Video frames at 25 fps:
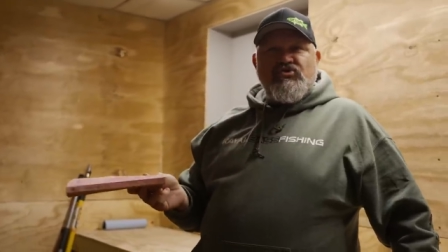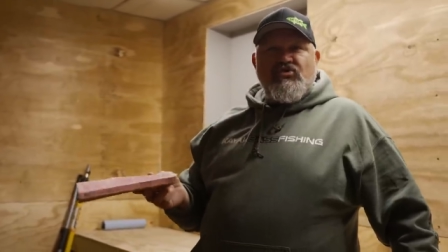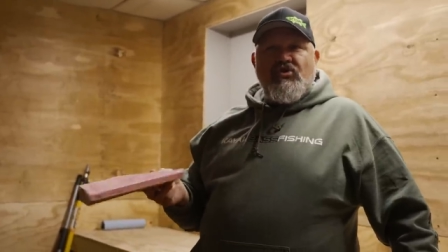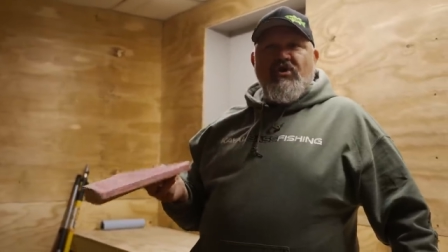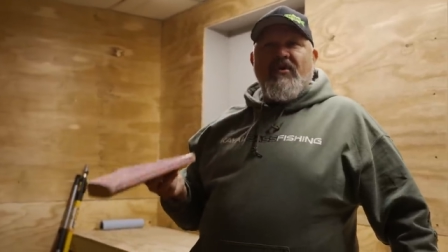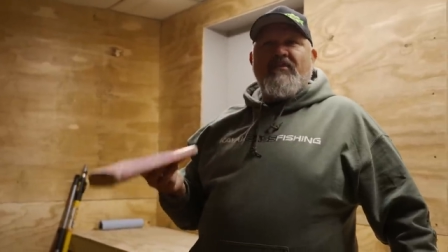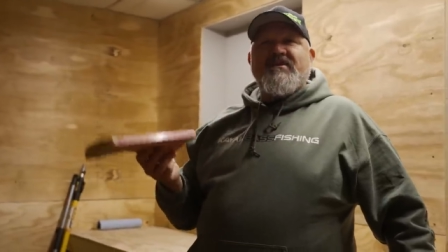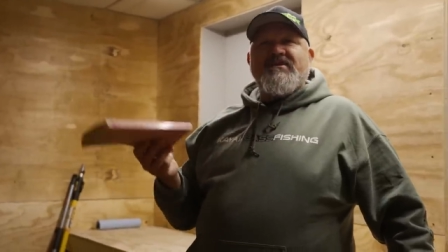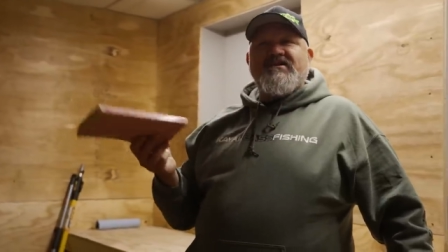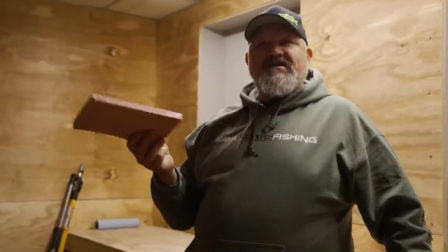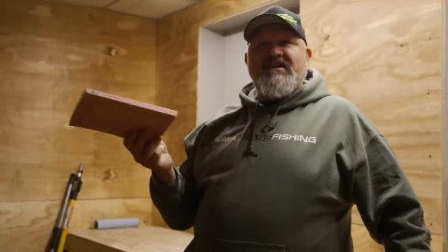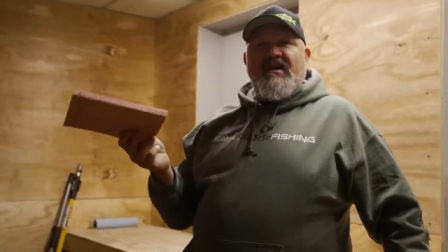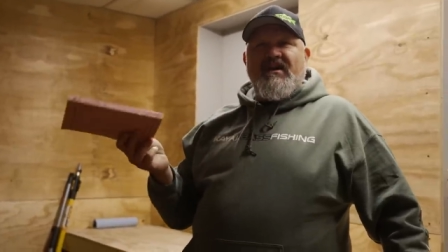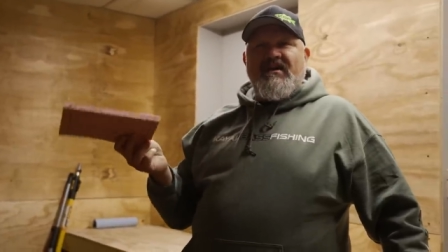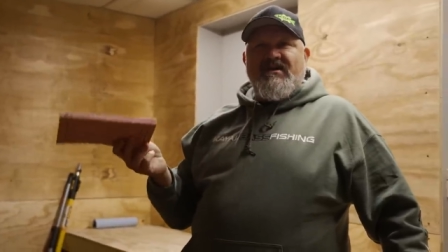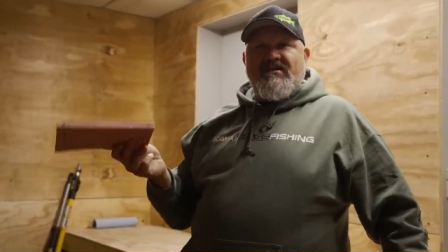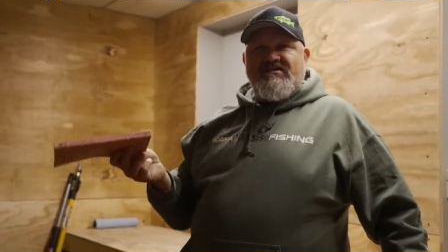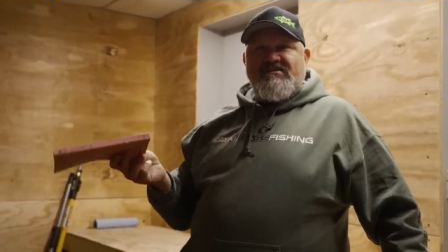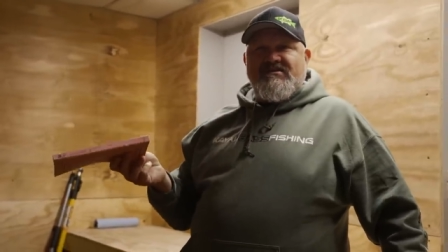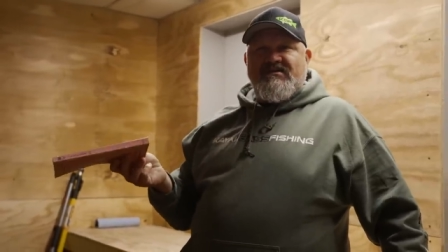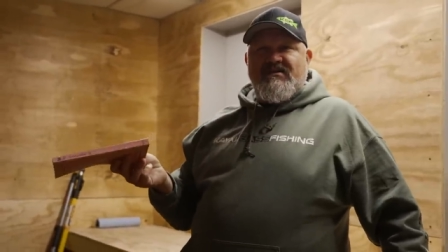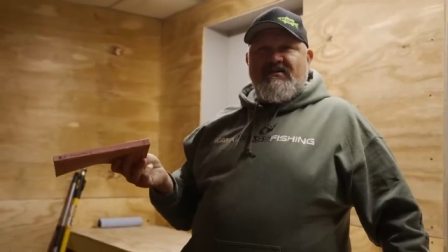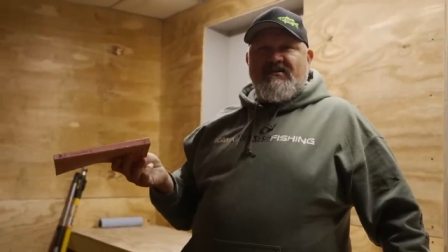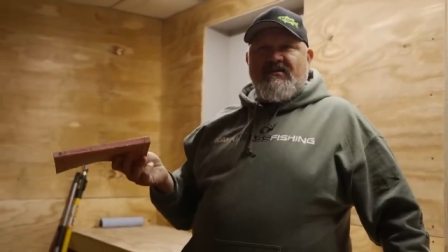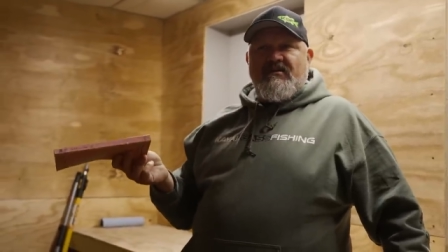
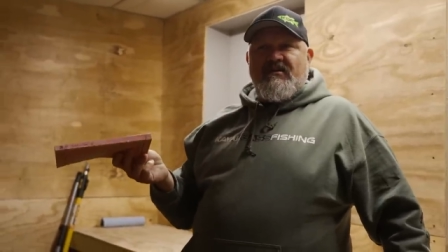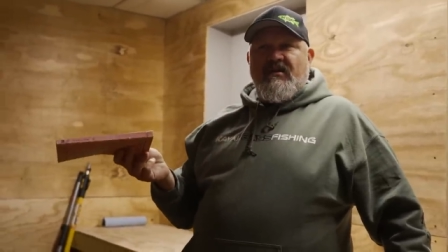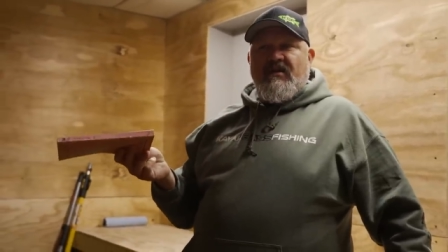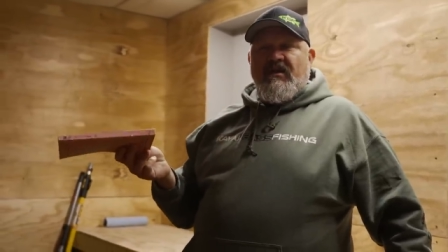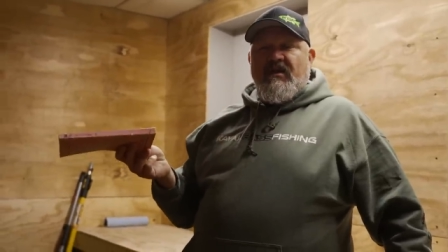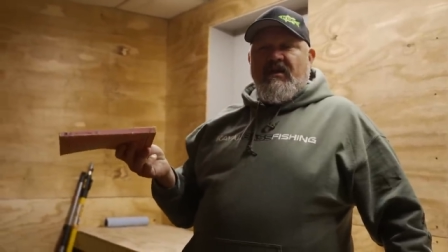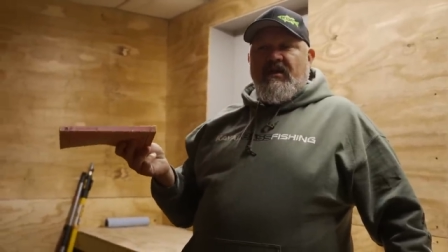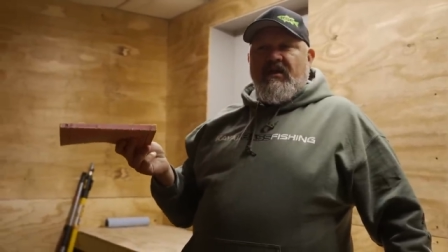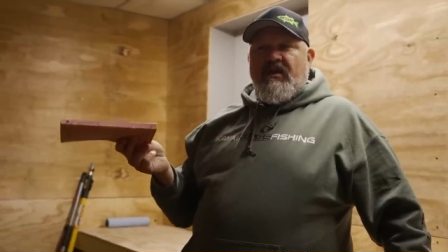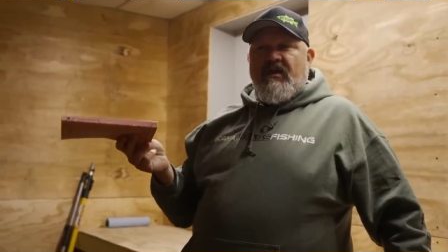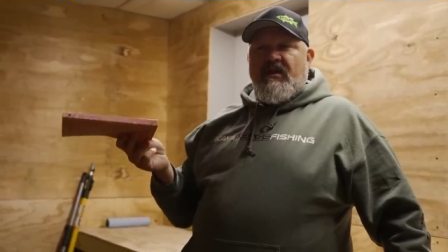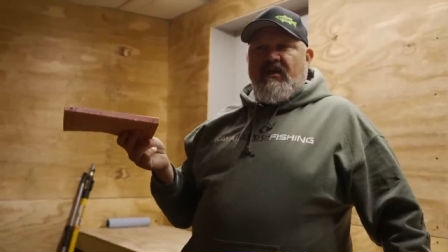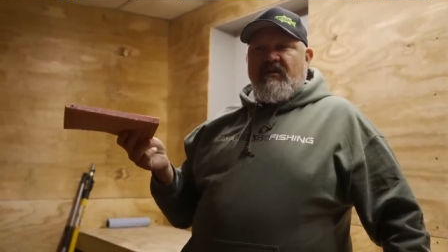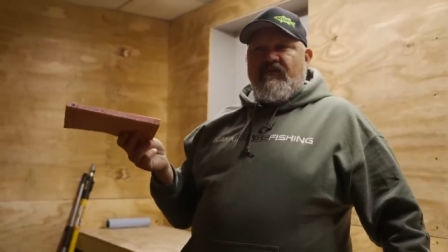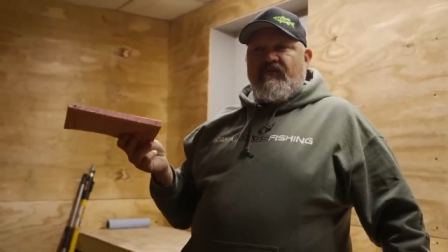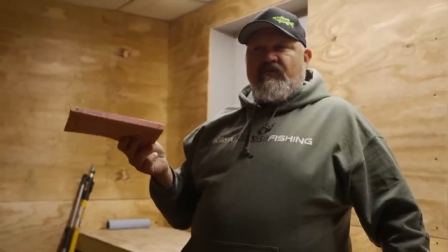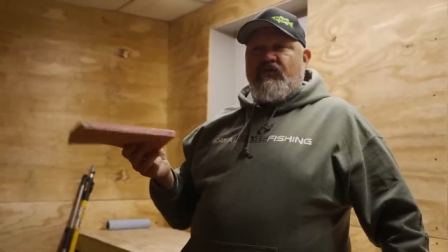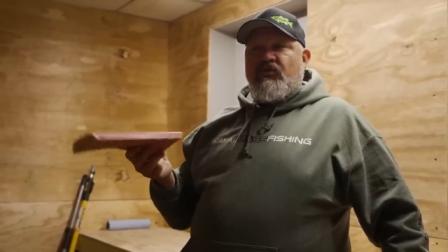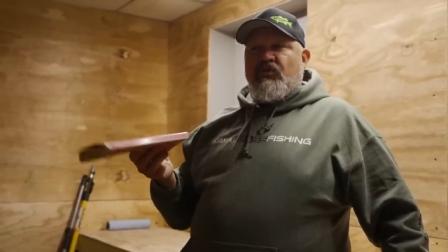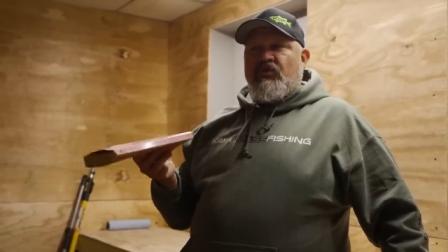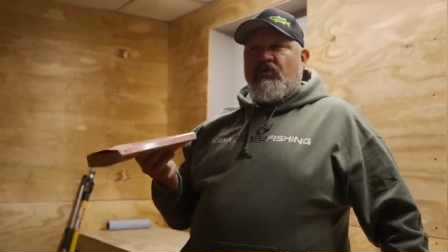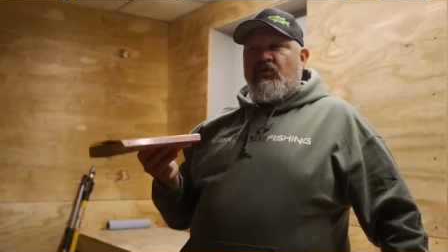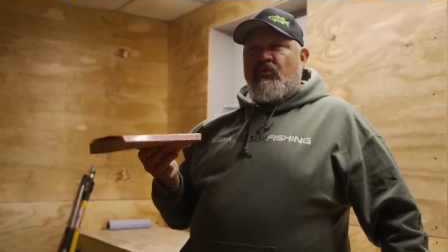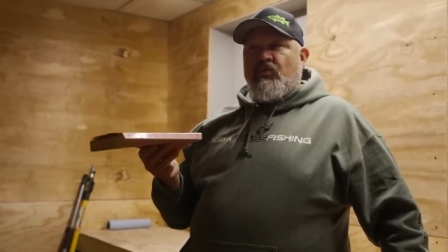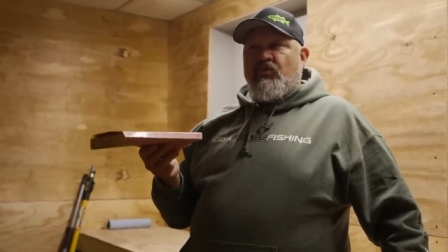traumatized. And if
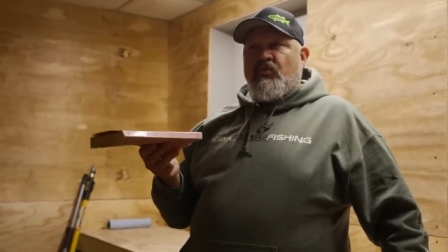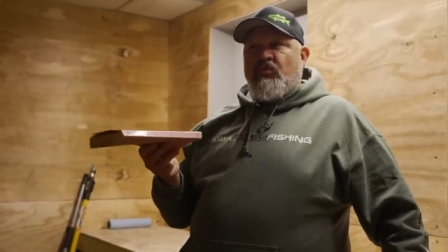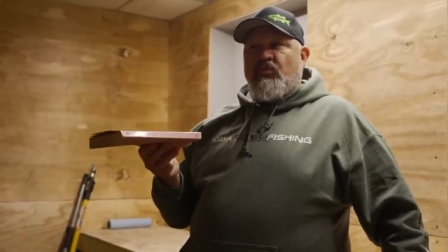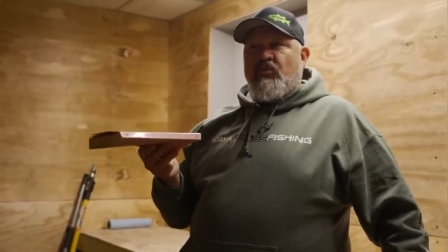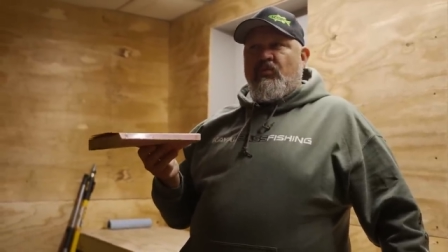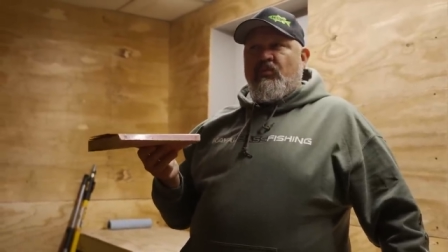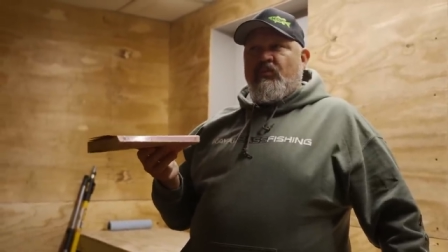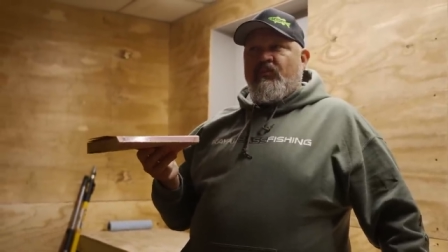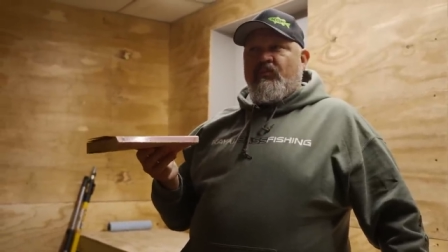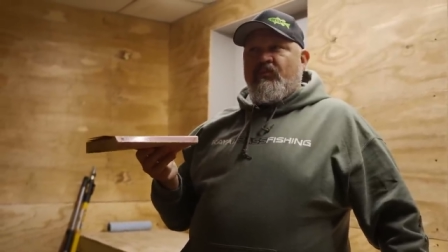you